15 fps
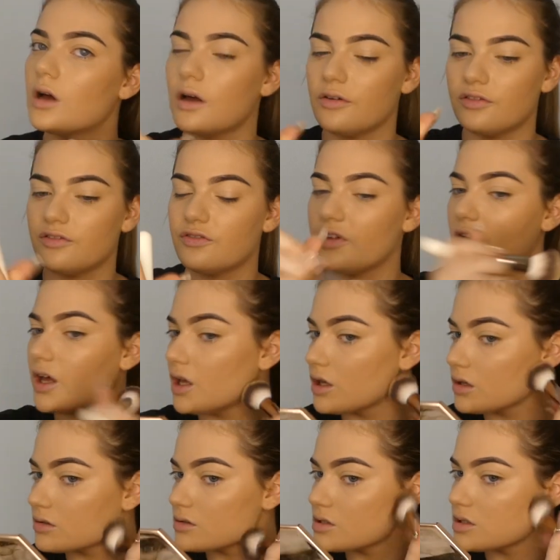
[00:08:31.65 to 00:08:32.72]

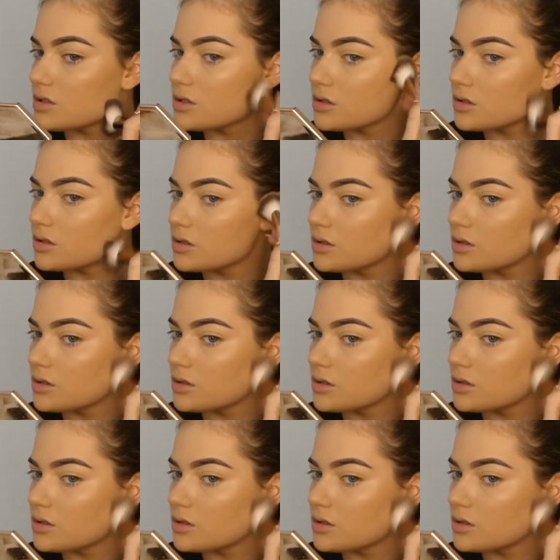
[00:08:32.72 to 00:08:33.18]
effect.